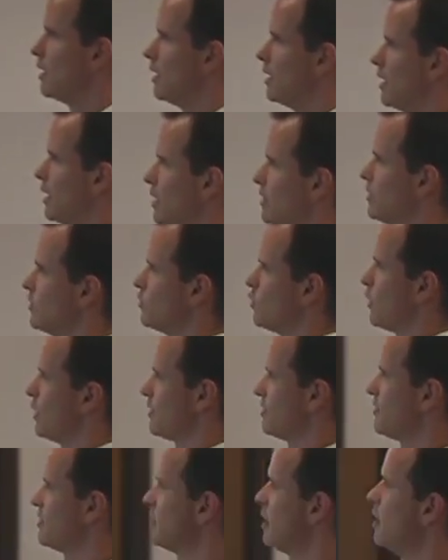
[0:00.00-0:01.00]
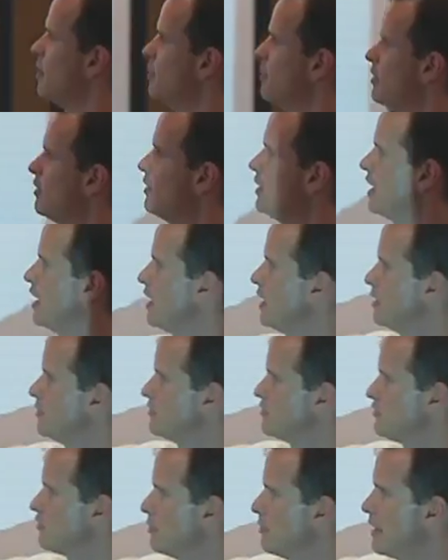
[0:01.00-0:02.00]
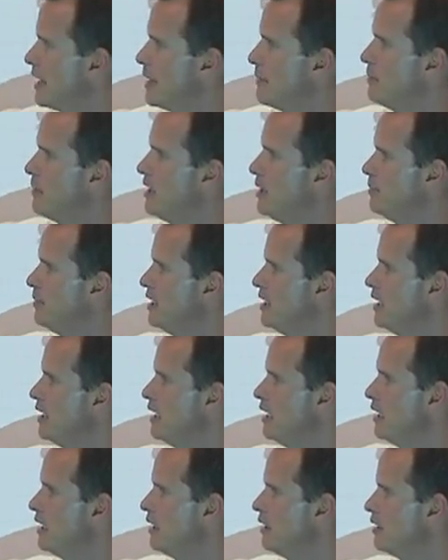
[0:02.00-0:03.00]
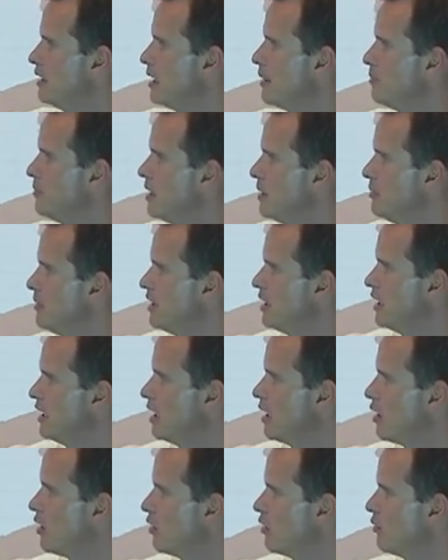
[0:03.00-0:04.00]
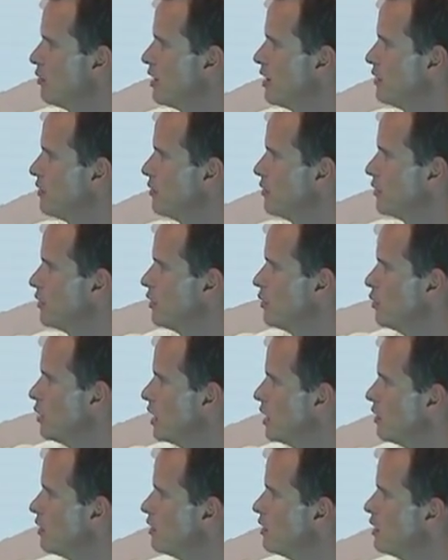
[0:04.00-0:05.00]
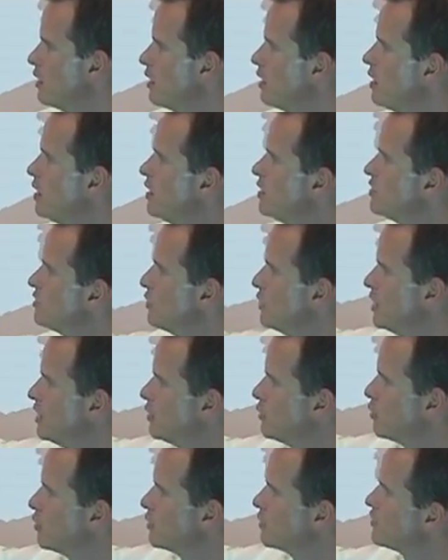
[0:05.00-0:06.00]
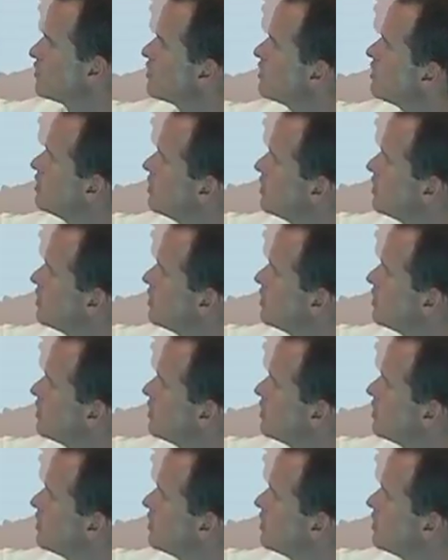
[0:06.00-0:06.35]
And I just want to sum the items from net PP&E all the way through goodwill. So equals